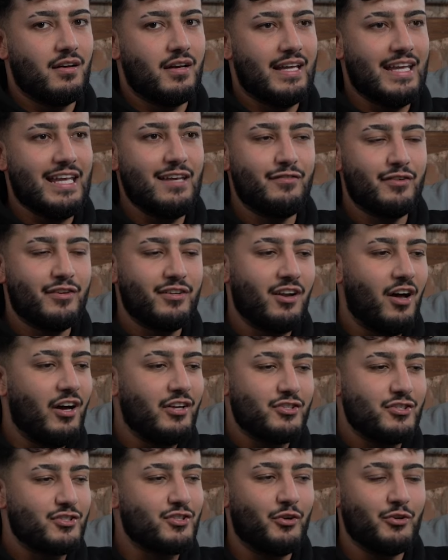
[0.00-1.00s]
Even
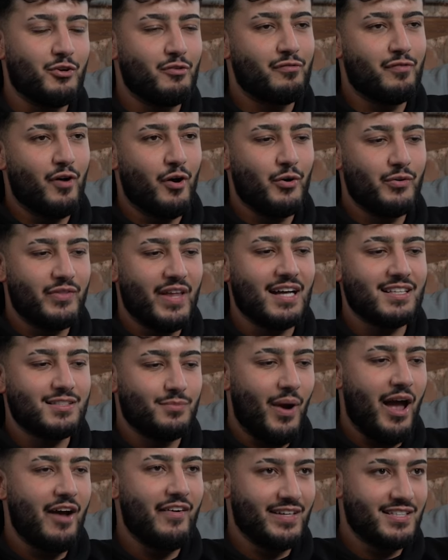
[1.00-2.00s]
like just on your phone, that's
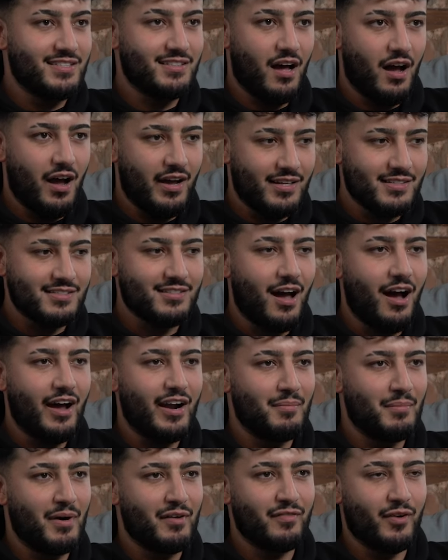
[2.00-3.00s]
where it started. It
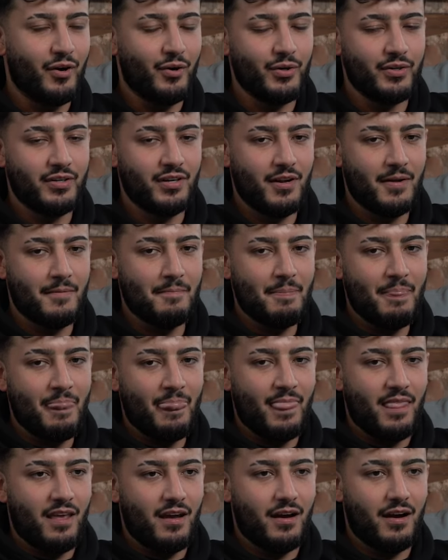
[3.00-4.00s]
started on my phone.
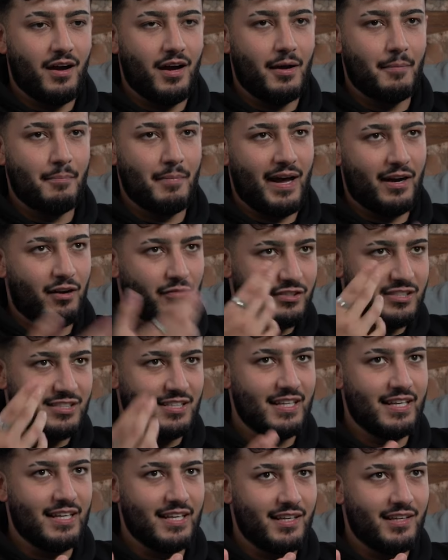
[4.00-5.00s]
Um, and
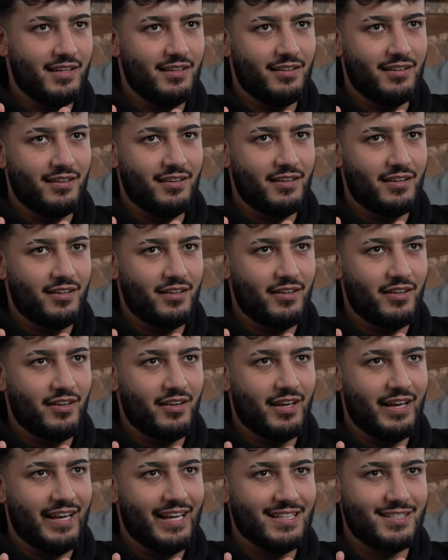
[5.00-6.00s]
obviously,
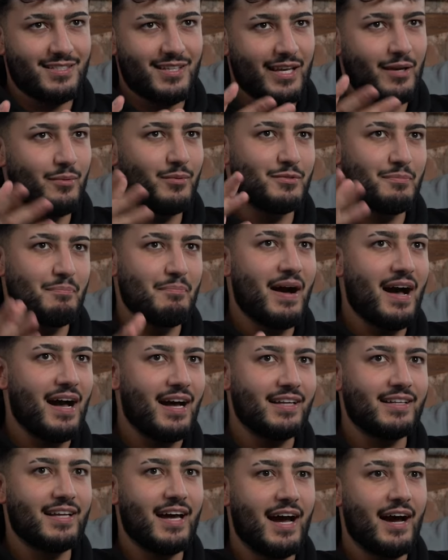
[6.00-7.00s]
it's, it was
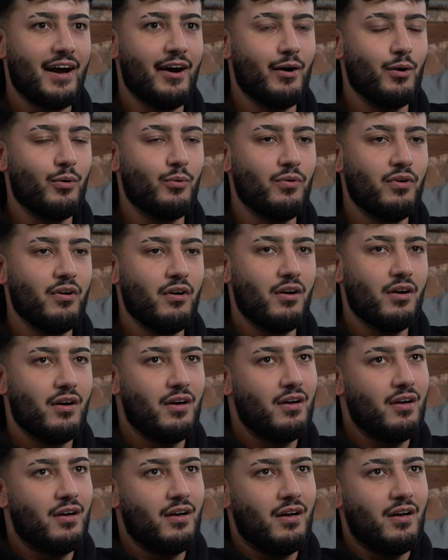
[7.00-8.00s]
mad how
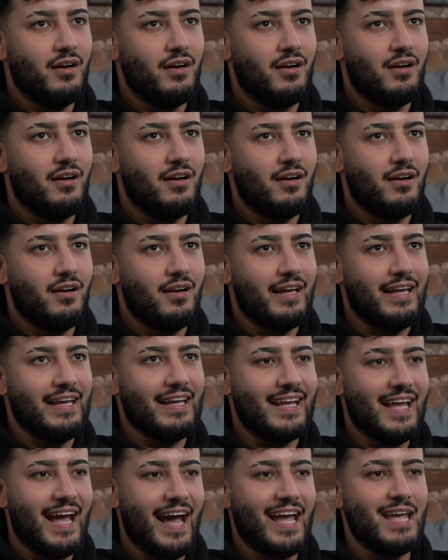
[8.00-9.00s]

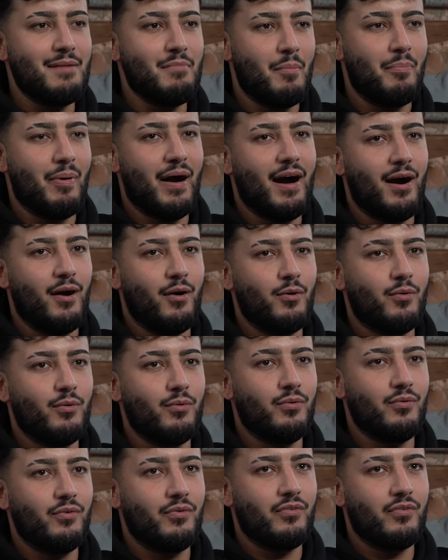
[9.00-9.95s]
it came about.